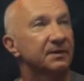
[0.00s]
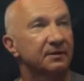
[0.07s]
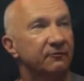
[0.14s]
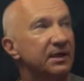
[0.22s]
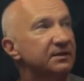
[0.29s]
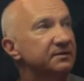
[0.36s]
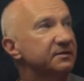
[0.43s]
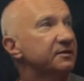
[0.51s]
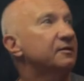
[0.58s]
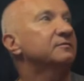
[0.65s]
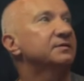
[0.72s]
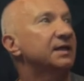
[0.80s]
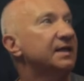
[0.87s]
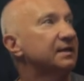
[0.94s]
Well,
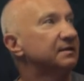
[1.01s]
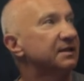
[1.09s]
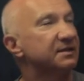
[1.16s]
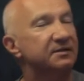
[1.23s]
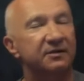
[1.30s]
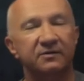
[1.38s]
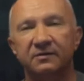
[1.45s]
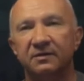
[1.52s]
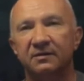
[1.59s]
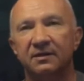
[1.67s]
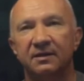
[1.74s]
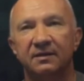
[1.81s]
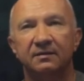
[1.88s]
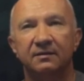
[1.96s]
so yeah, let's
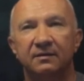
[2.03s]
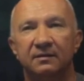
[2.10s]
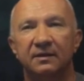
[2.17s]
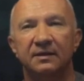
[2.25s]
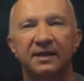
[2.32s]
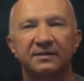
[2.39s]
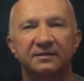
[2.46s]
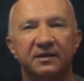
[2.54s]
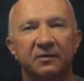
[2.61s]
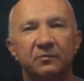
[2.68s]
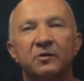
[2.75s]
consider the next step,